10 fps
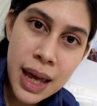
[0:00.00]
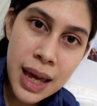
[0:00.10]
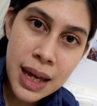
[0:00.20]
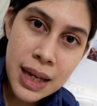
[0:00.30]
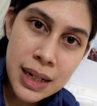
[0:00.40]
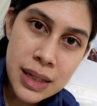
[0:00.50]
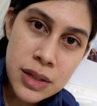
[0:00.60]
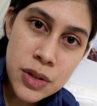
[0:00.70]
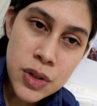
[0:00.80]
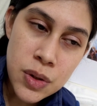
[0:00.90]
And
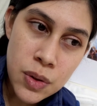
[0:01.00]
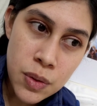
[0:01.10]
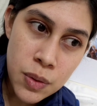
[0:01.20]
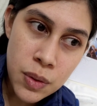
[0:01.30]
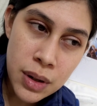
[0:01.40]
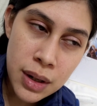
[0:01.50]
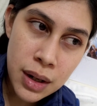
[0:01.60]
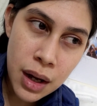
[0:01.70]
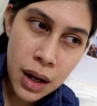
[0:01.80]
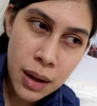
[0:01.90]
it's due
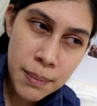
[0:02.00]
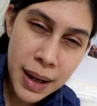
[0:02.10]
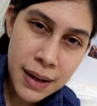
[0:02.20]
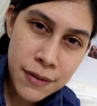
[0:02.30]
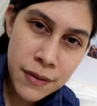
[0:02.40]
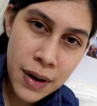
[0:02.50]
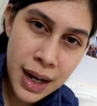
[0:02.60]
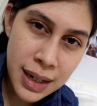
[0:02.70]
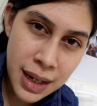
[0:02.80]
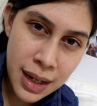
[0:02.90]
um, by
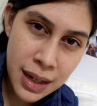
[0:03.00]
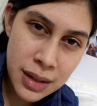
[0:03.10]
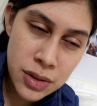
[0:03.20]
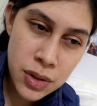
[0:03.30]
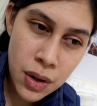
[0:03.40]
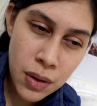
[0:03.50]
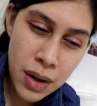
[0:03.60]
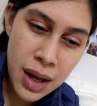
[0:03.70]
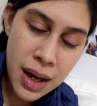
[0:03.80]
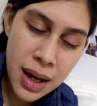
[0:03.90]
Friday, so
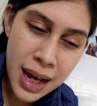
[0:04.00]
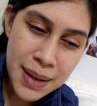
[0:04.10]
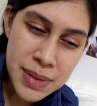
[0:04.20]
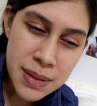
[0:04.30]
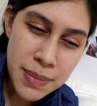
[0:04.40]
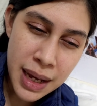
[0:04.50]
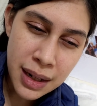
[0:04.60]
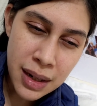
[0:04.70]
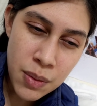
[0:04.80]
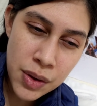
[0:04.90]
I'm
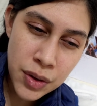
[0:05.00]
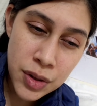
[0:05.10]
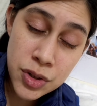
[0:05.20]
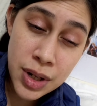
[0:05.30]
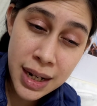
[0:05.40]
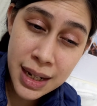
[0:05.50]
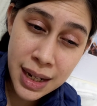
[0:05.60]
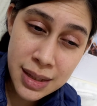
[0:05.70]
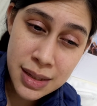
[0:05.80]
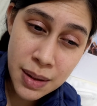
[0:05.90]
debating whether to try to
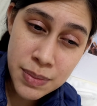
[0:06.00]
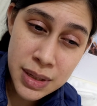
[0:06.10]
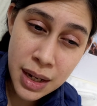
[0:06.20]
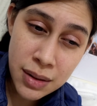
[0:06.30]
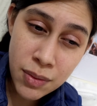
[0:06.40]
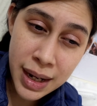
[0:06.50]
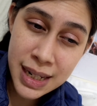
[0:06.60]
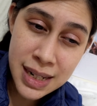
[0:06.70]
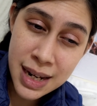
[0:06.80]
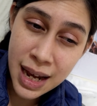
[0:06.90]
get some done right
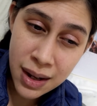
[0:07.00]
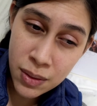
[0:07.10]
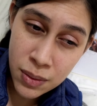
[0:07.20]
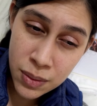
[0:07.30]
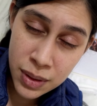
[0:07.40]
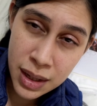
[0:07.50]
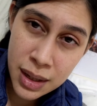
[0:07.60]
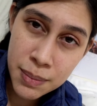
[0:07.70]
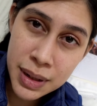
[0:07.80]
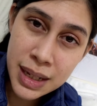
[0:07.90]
now.
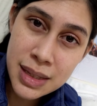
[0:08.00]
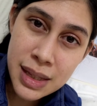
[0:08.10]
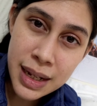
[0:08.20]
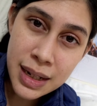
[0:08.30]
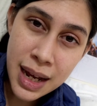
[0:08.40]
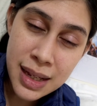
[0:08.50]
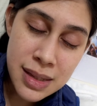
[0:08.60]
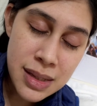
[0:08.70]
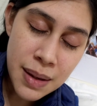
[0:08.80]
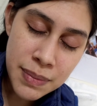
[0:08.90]
But it's like 9
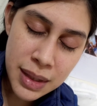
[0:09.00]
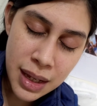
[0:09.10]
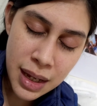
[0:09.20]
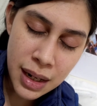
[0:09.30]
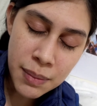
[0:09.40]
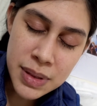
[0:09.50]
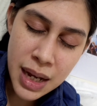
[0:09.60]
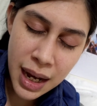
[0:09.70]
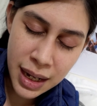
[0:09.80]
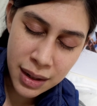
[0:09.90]
something and I'm
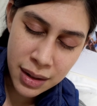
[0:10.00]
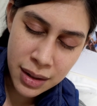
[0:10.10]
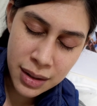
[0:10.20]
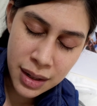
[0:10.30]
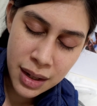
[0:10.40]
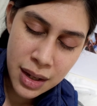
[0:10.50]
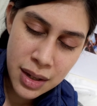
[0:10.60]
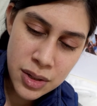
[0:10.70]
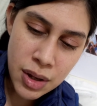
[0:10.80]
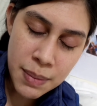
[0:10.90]
tired,
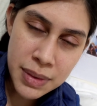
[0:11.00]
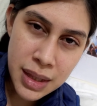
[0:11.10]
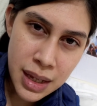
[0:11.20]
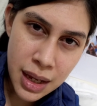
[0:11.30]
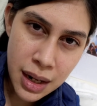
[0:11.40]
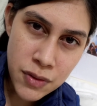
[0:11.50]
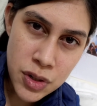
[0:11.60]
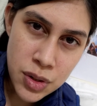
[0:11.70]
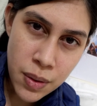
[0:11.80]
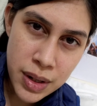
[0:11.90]
so I'm thinking of
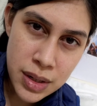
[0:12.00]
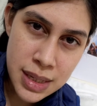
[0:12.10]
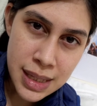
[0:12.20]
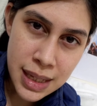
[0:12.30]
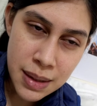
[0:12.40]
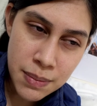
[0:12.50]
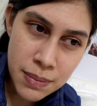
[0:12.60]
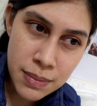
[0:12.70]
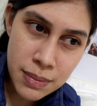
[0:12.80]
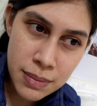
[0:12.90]
just going to sleep
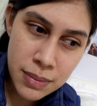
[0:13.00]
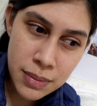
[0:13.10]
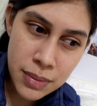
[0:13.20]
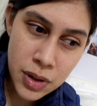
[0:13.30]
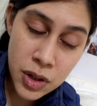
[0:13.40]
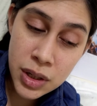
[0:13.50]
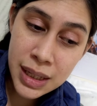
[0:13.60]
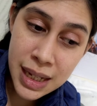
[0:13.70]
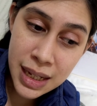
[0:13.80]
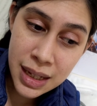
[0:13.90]

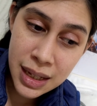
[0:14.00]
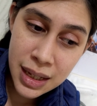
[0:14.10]
early